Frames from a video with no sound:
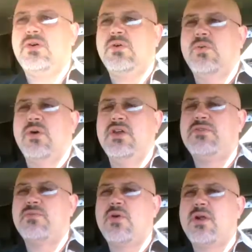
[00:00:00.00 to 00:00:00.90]
was
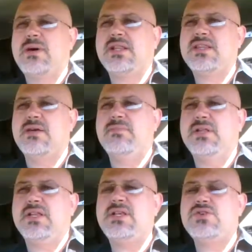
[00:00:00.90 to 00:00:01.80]
more about the
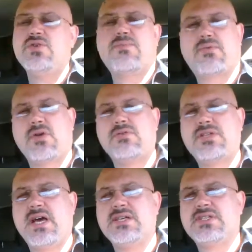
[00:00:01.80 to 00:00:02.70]
ability to
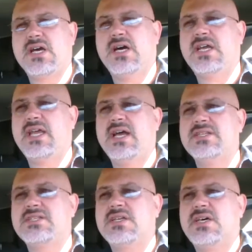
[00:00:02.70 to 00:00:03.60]
protest
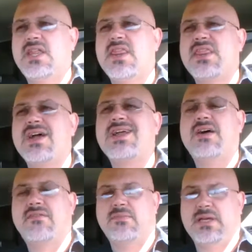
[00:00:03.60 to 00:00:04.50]
against the
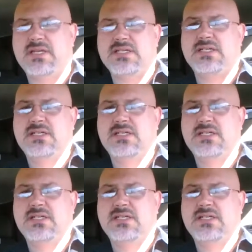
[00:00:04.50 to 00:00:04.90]
government